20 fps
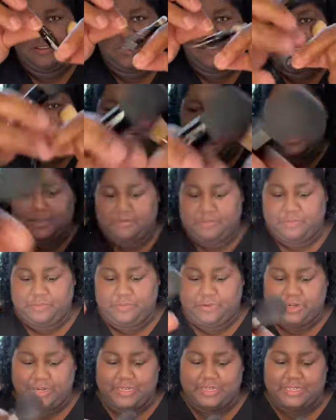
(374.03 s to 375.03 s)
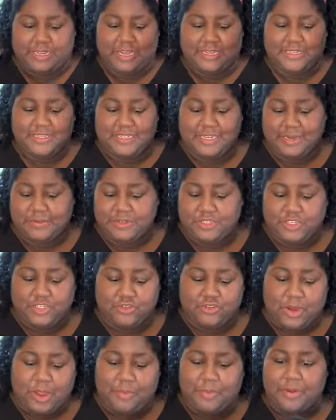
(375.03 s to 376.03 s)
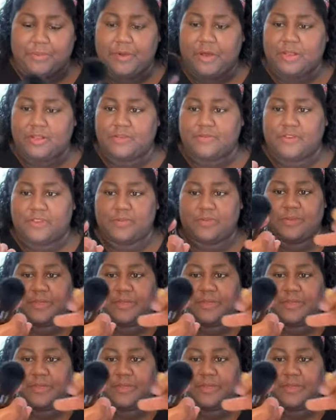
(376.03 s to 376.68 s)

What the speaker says: These are pretty dense. And I'm just dropping them all over the